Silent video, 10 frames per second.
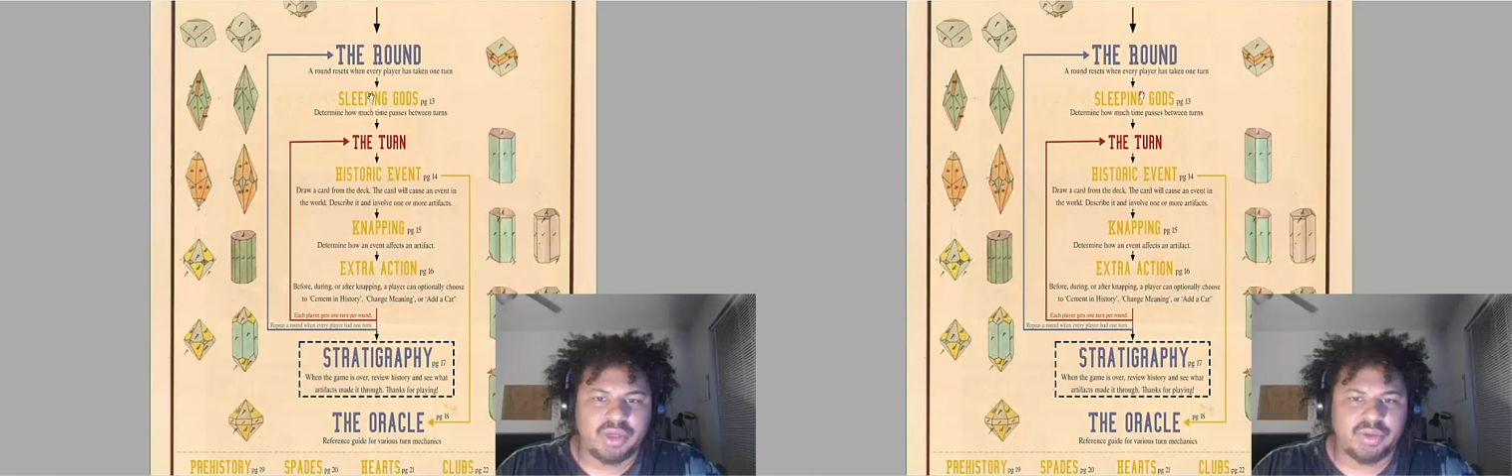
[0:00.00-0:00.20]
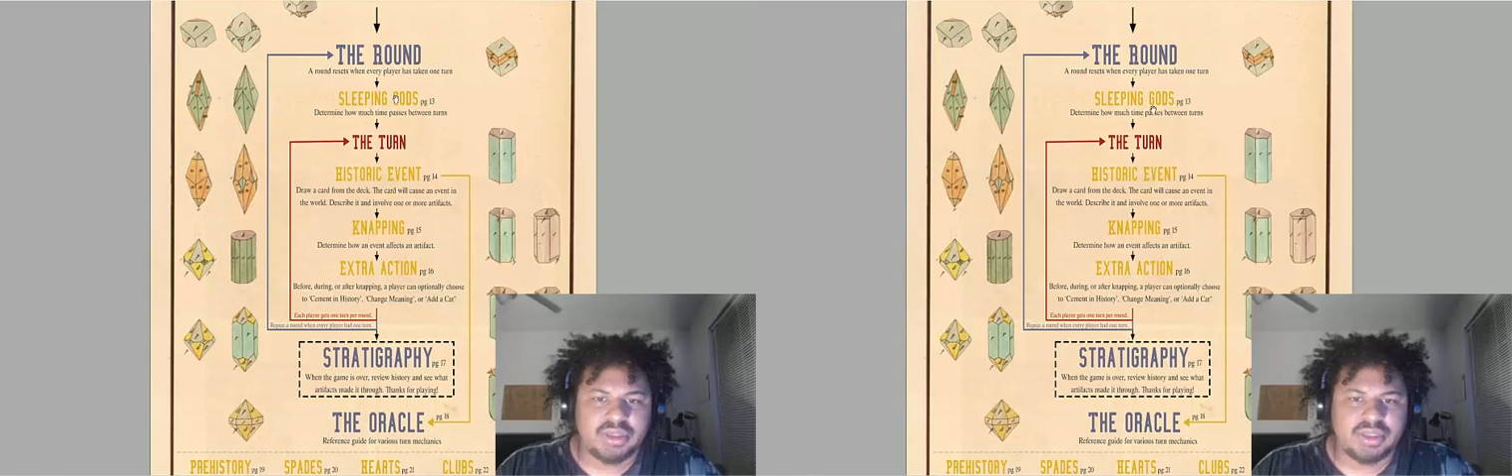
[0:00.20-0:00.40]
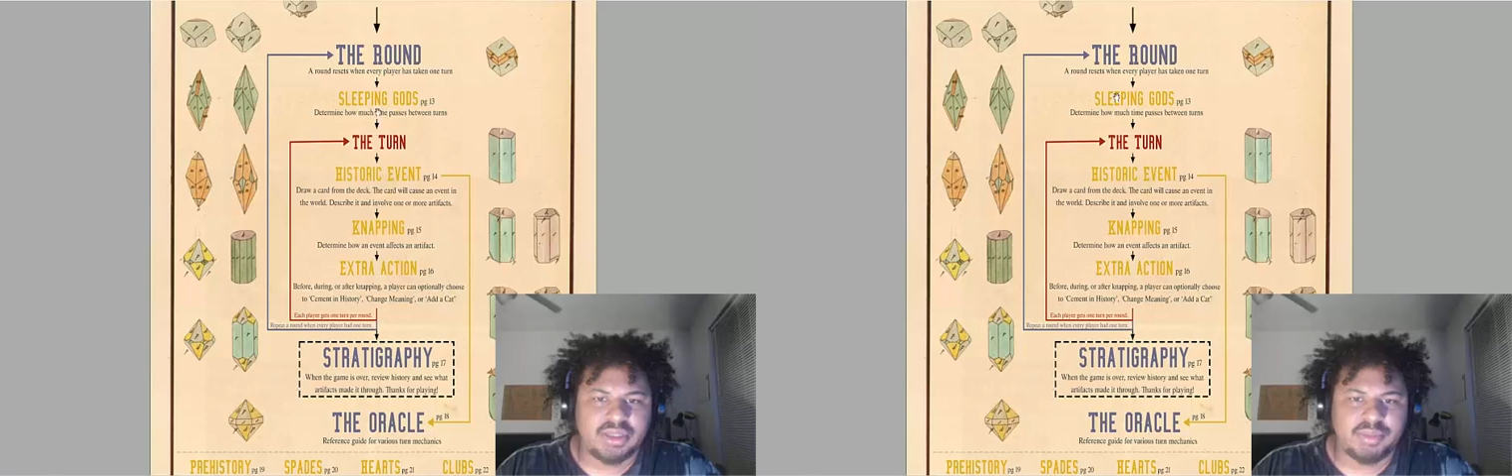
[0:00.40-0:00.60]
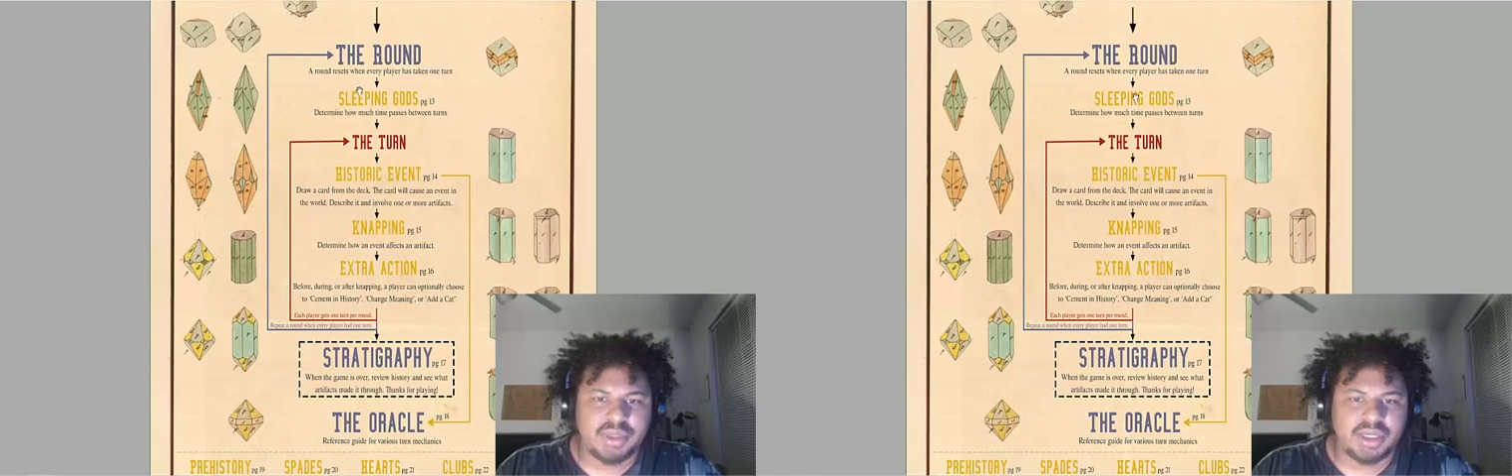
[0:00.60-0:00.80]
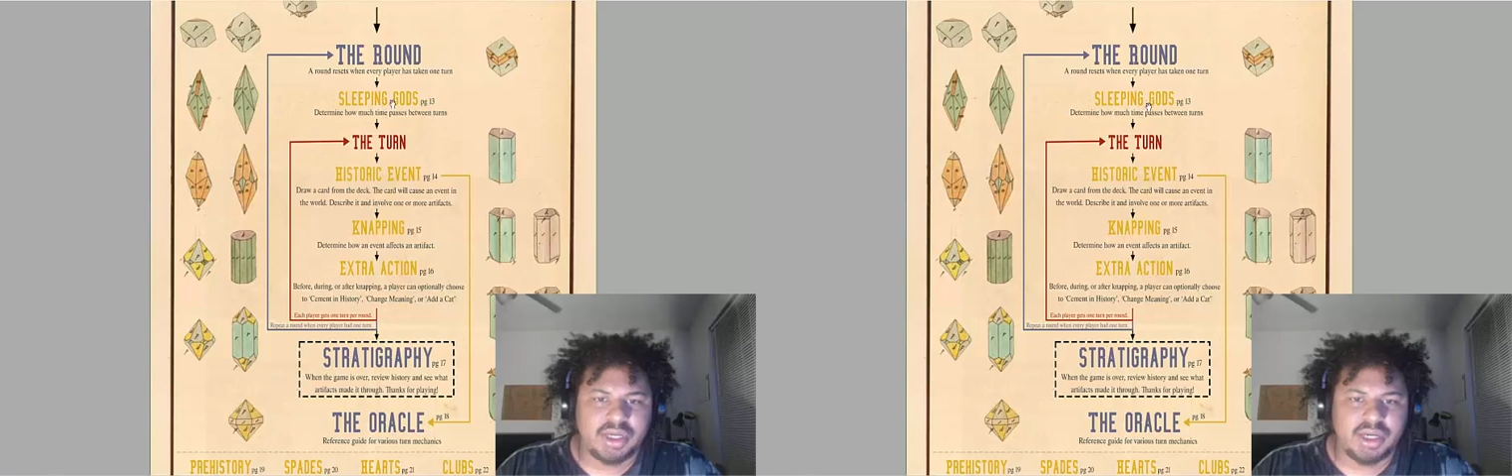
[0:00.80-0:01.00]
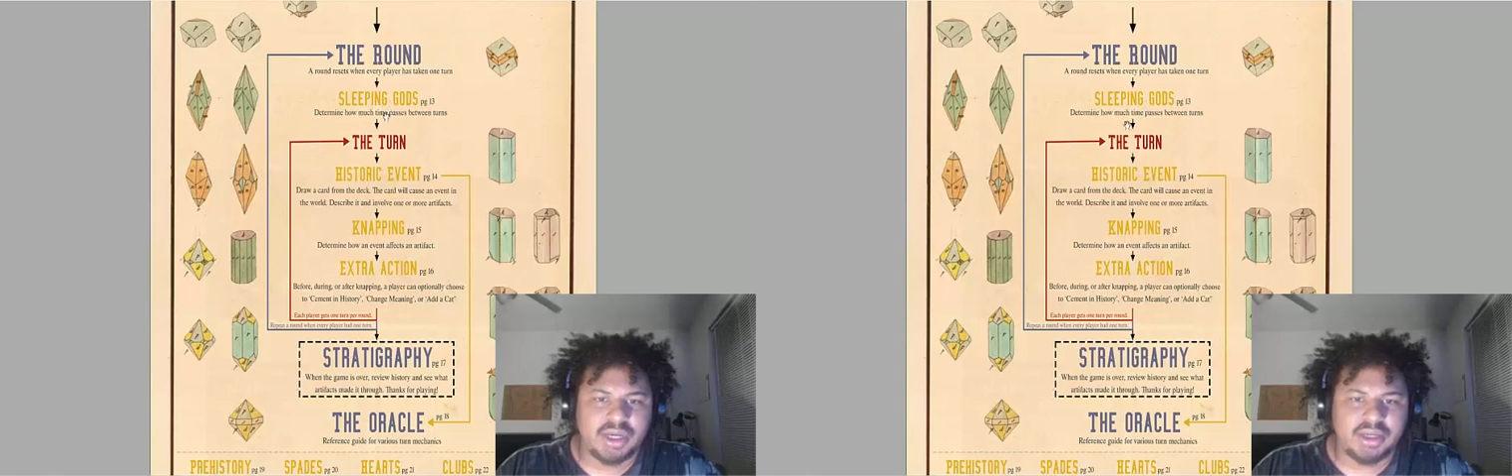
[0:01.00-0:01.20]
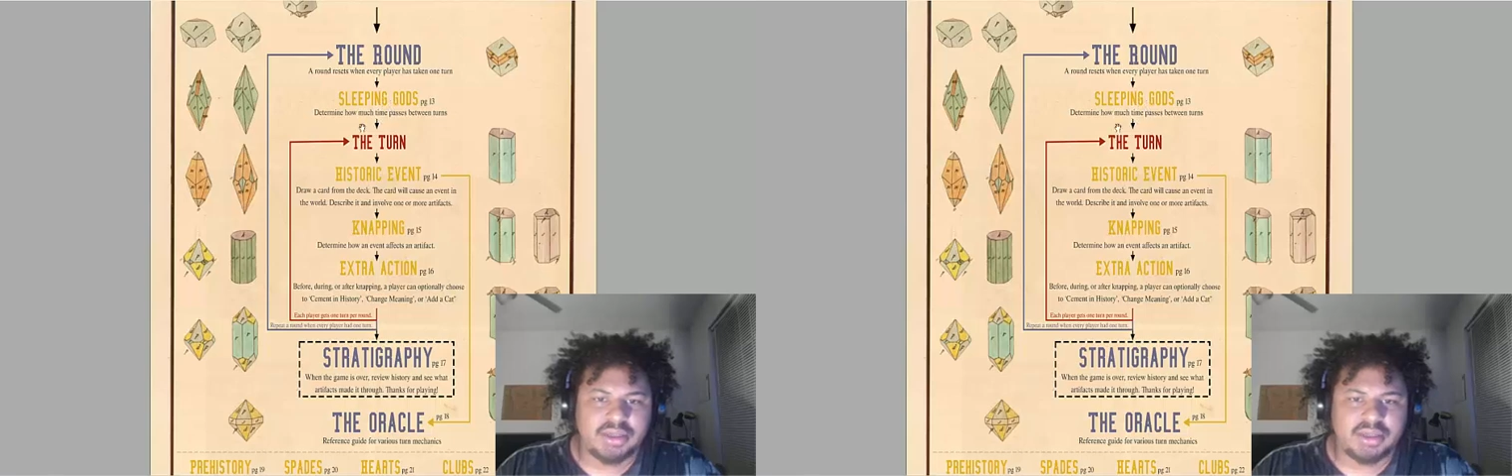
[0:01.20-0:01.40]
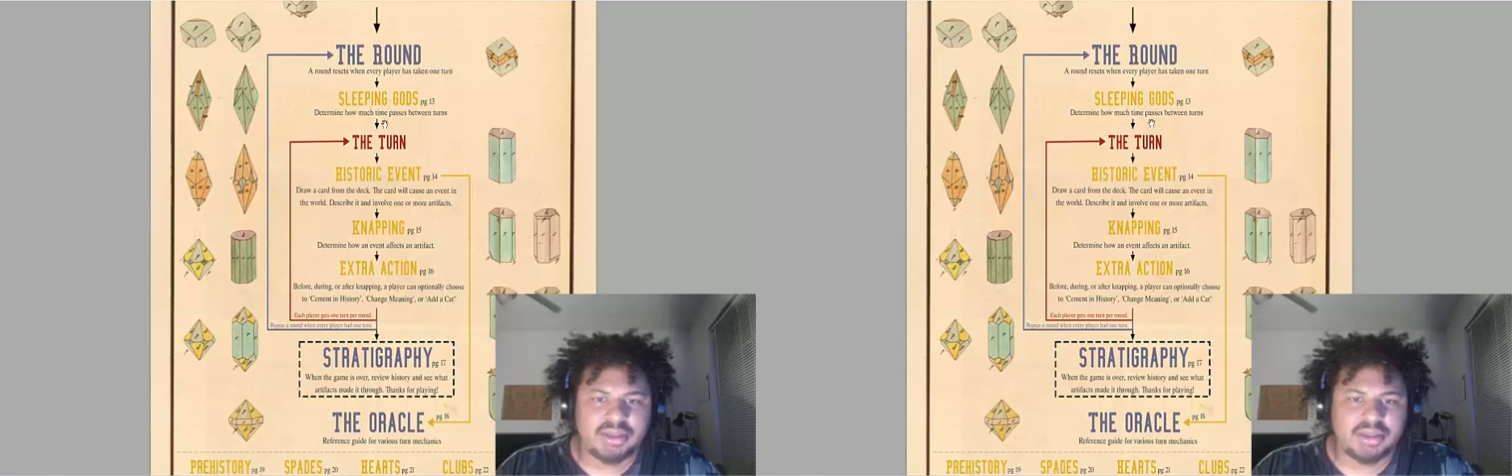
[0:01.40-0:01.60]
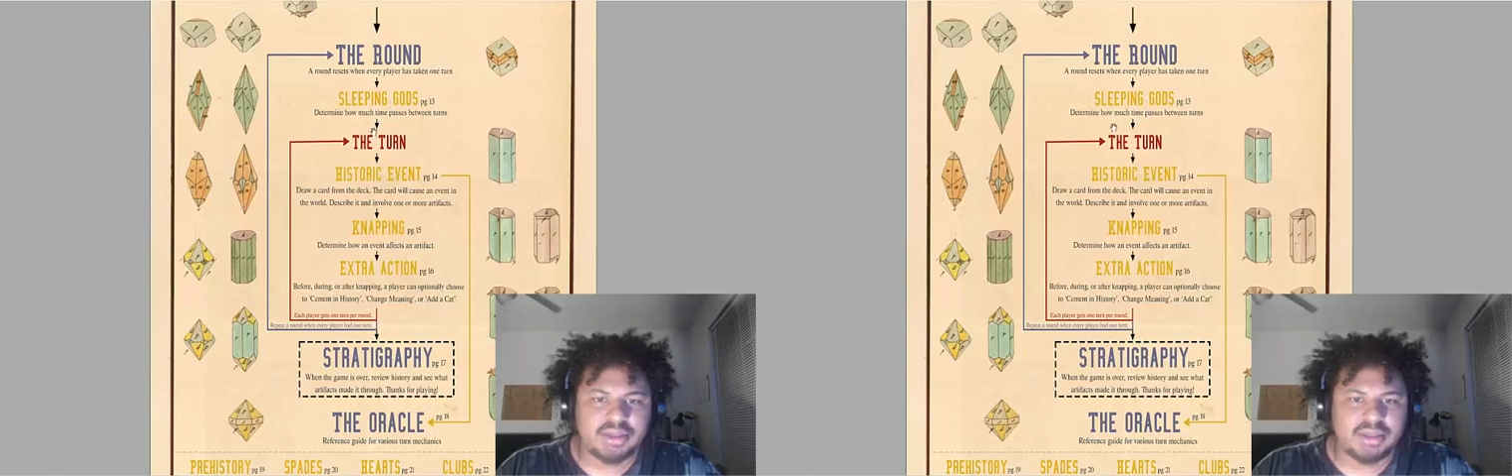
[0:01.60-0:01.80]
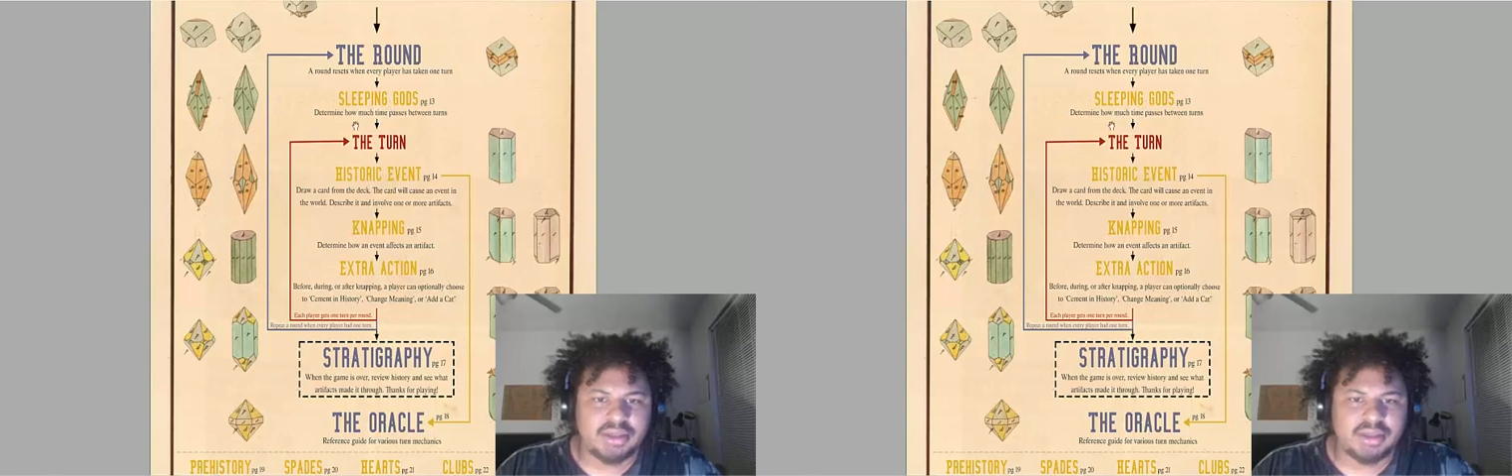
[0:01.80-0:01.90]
we go to Sleeping Gods,